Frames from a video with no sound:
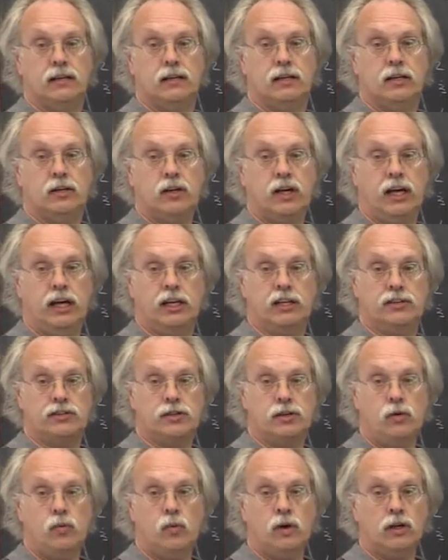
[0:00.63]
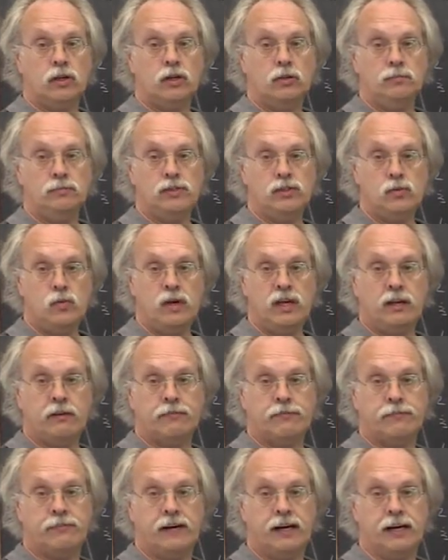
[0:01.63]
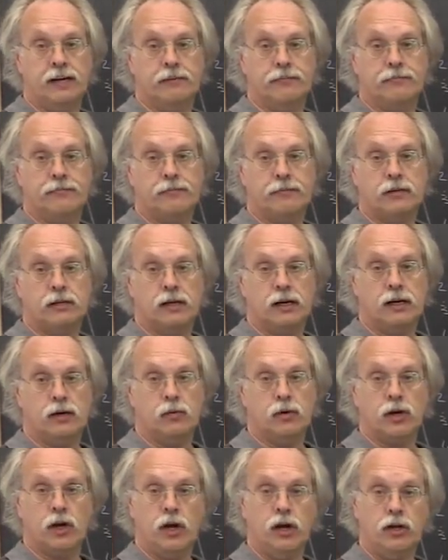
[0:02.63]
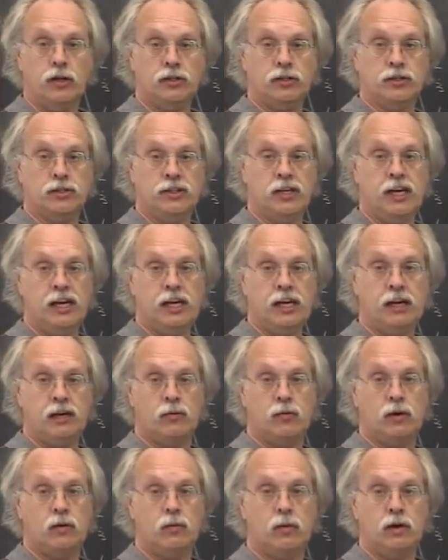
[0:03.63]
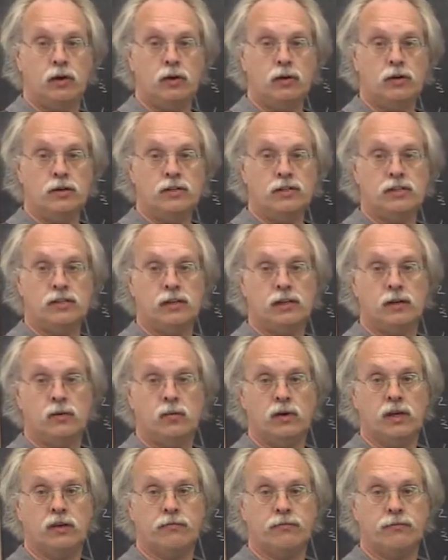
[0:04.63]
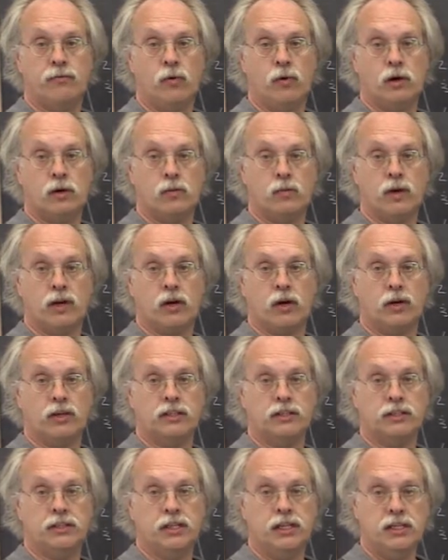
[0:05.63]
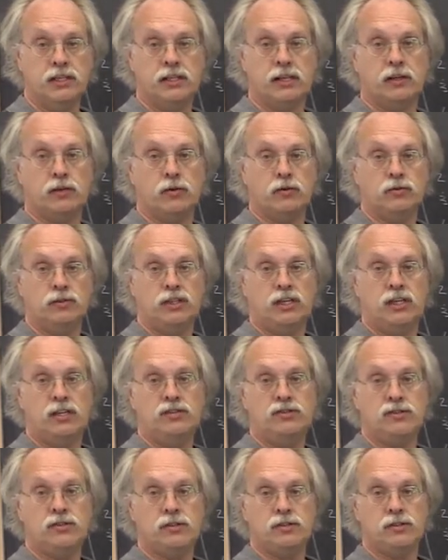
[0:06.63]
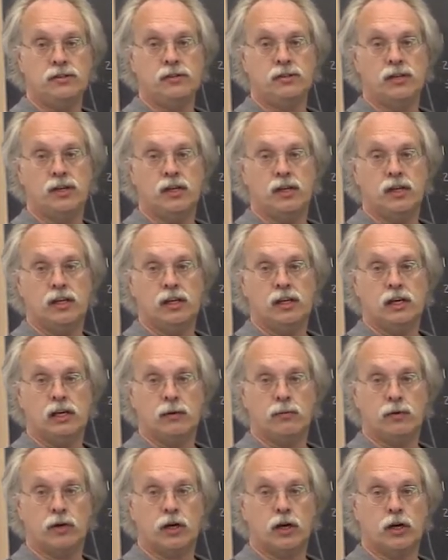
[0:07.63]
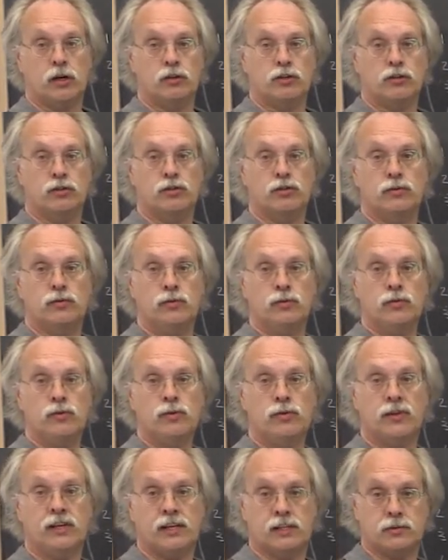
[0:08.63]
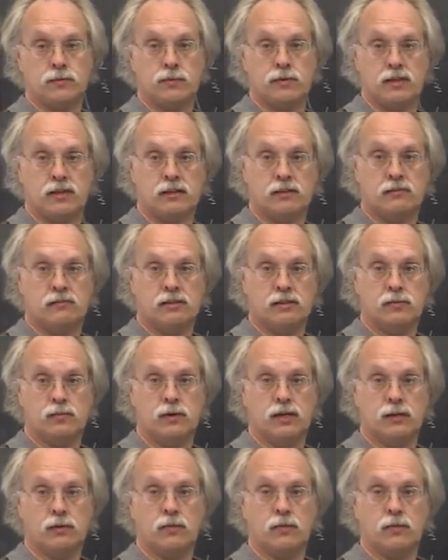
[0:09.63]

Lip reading: Okay, so welcome to week 5. We're going to take what we learned in week 4, we're going to take that notation and we're going to do new things with it this week.